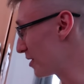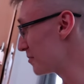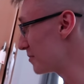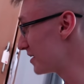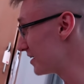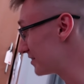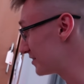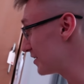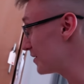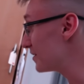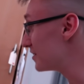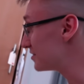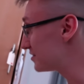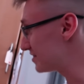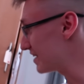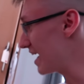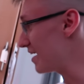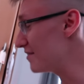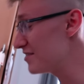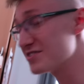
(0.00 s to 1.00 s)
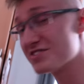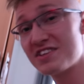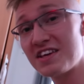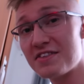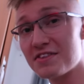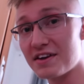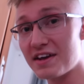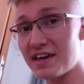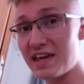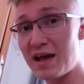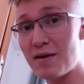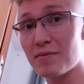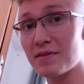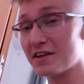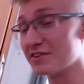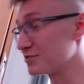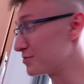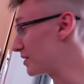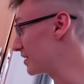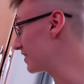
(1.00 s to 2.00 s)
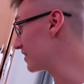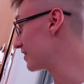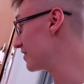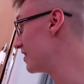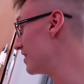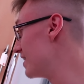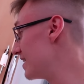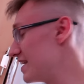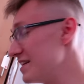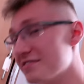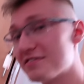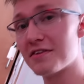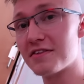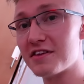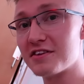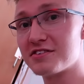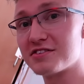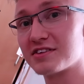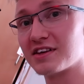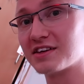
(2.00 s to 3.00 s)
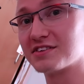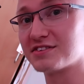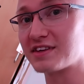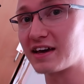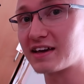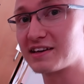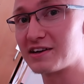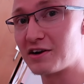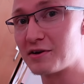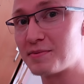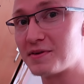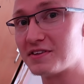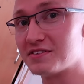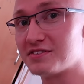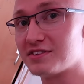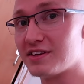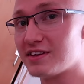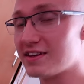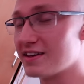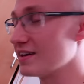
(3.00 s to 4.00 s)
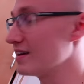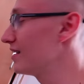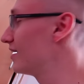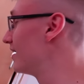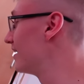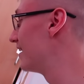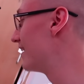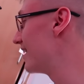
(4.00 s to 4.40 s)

what I'm going to do is salvage the Ethernet cable that's running into this secondary PC here,